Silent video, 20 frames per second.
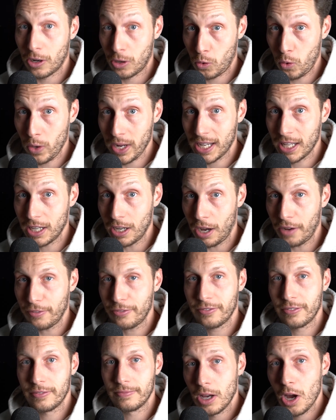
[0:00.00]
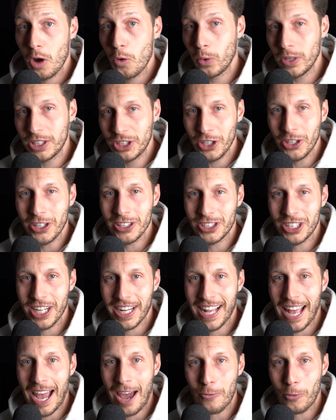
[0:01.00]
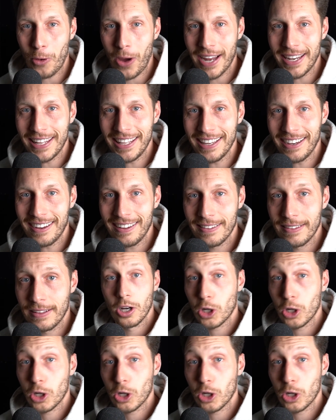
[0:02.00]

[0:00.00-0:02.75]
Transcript: quick enough, which you can check out right here.